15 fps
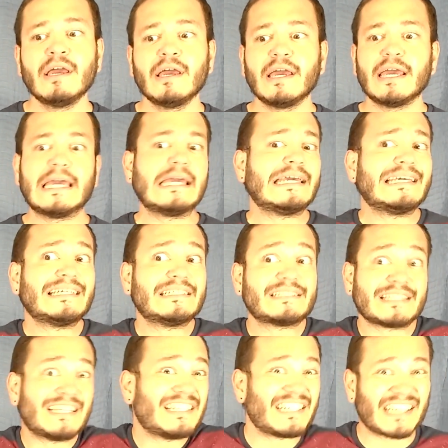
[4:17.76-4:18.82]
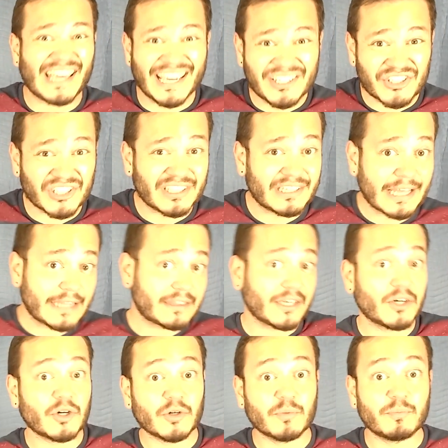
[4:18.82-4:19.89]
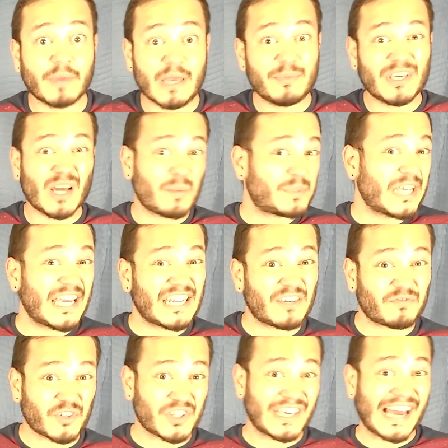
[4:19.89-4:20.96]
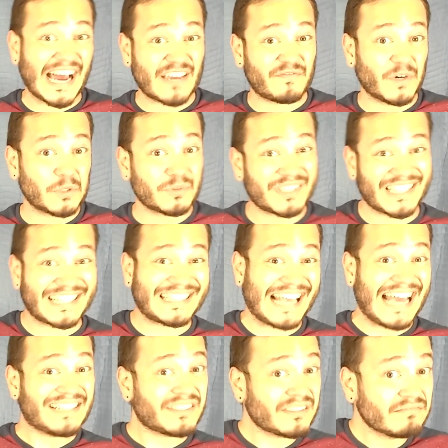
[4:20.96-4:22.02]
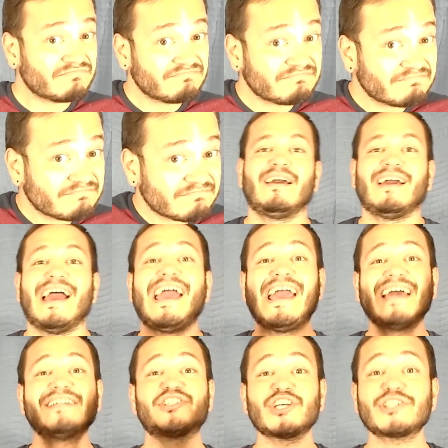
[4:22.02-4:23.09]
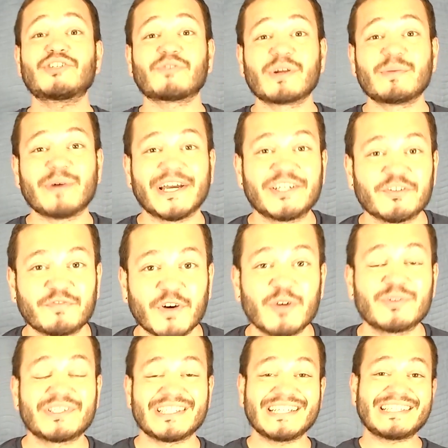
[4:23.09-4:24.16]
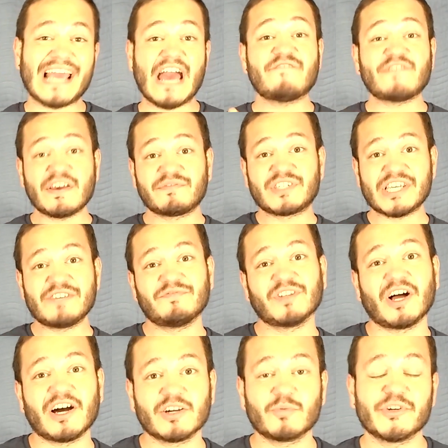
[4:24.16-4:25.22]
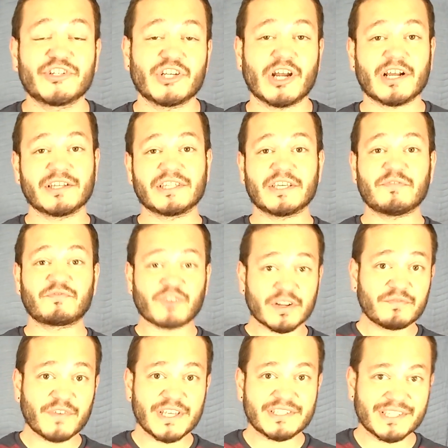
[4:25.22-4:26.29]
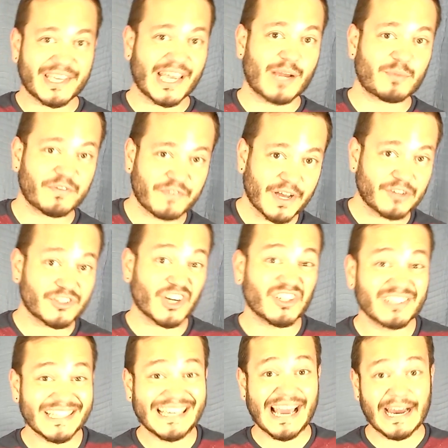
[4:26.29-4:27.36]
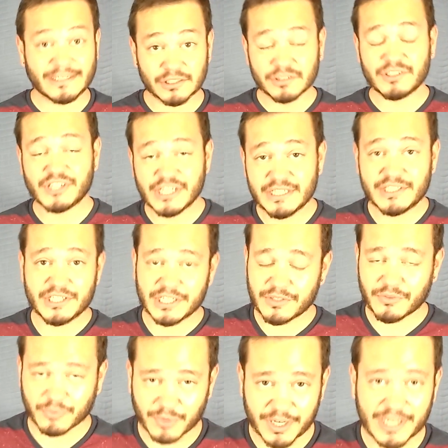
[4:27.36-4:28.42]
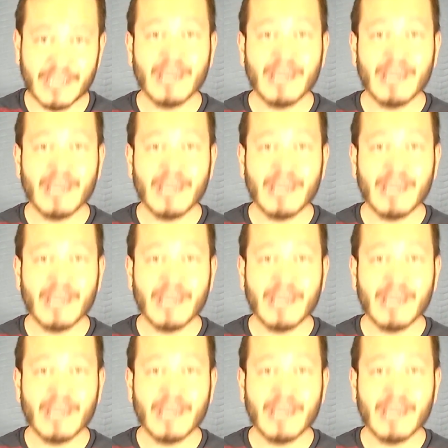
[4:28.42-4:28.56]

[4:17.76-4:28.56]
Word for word: is an indication that they'll maybe update it for the iPhone 6s. And just a reminder, folks, this FFC vlog was shot on the front-facing camera found on the LG G3. I